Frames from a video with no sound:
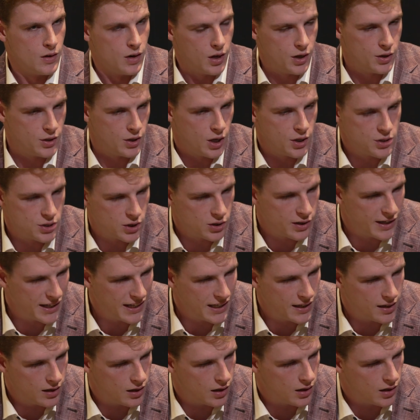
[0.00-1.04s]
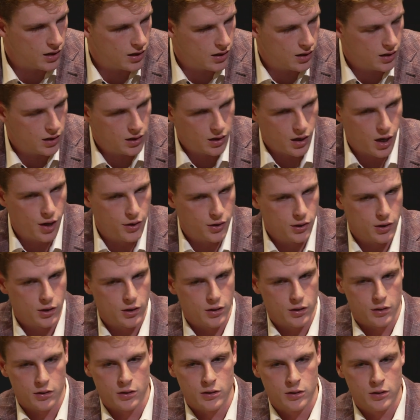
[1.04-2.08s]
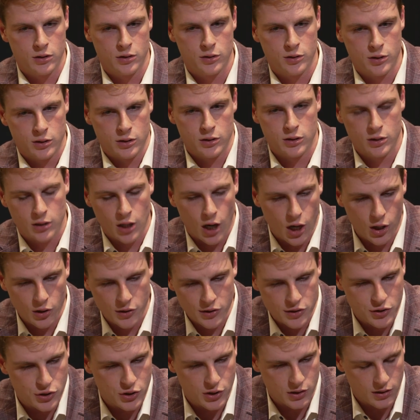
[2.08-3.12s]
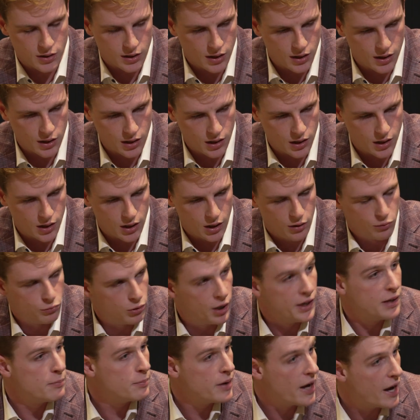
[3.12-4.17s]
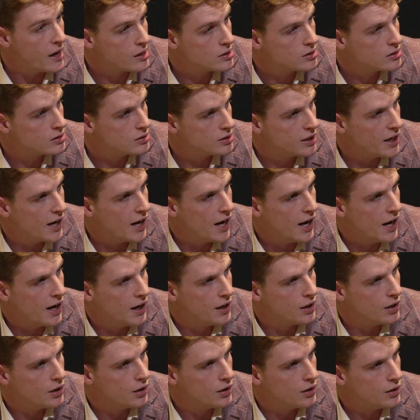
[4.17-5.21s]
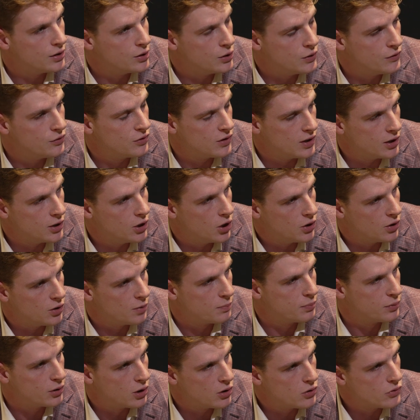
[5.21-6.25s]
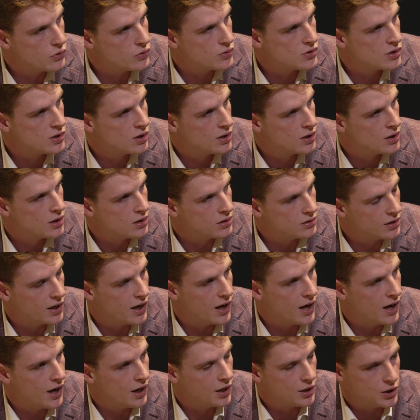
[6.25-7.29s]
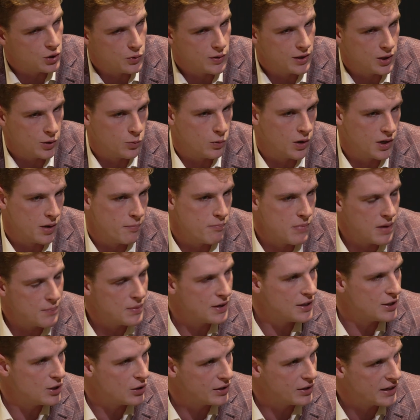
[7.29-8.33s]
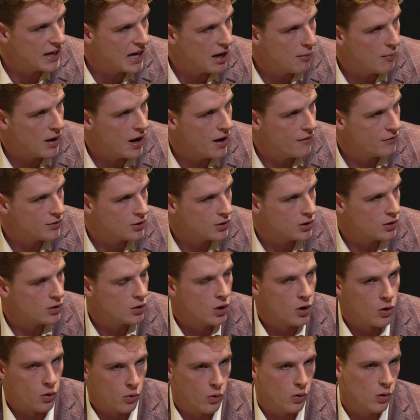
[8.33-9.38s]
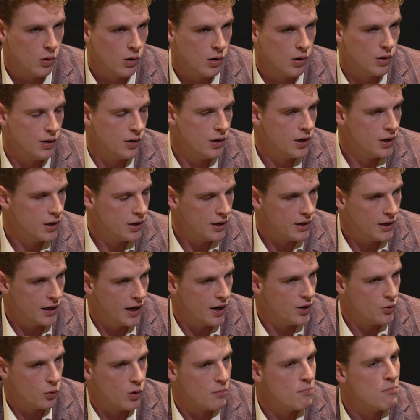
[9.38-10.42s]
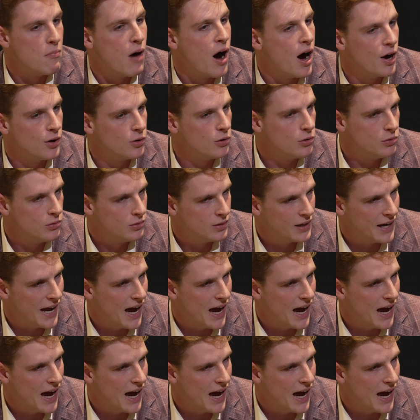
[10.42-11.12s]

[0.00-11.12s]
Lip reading: Is there any other college running backs that you've seen go to the pros that you either want to mimic your game after or model